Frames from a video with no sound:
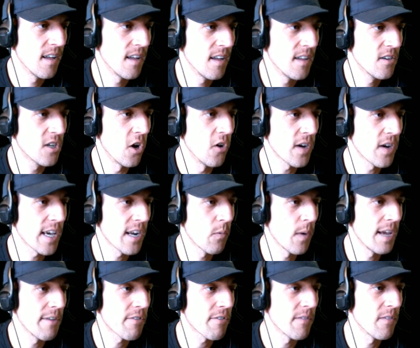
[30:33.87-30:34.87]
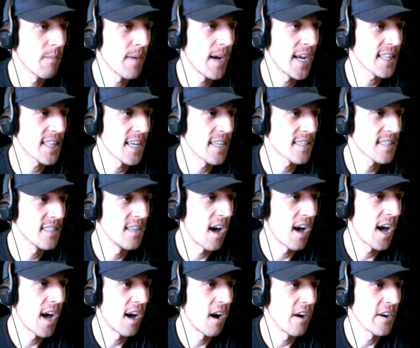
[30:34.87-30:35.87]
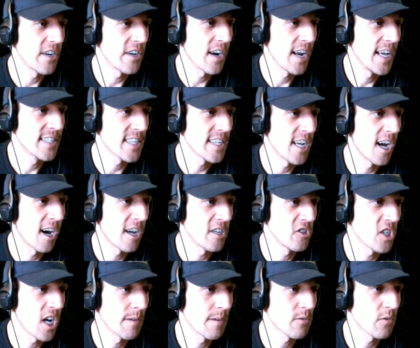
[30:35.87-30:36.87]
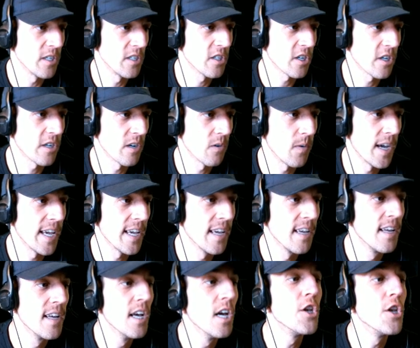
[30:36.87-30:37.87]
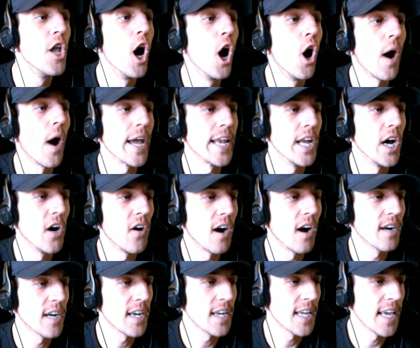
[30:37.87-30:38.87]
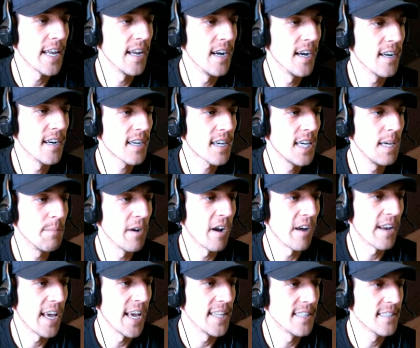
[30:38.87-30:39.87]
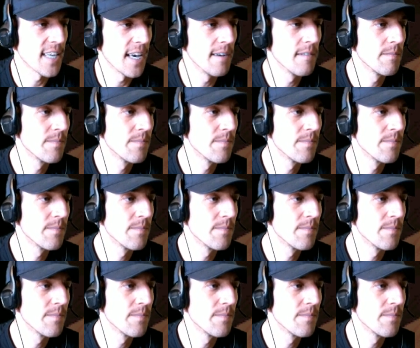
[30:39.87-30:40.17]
Don't get away from a mic that's not on your headset. Audio drops when you turn away. No, I know. I'm gonna get a keep it on a headset.